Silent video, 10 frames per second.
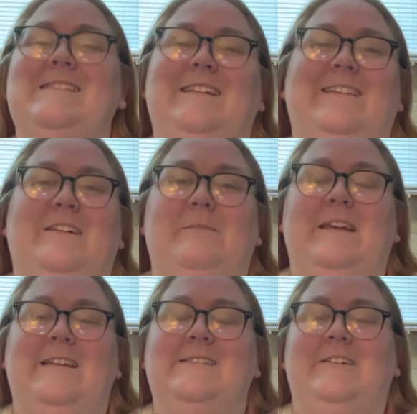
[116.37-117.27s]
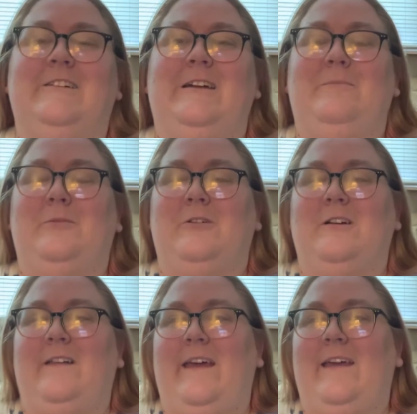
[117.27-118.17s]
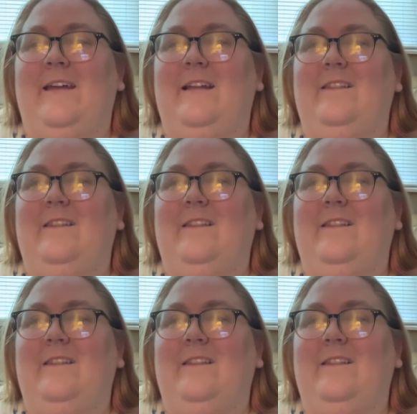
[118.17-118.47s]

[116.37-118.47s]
it a little bit easier and more like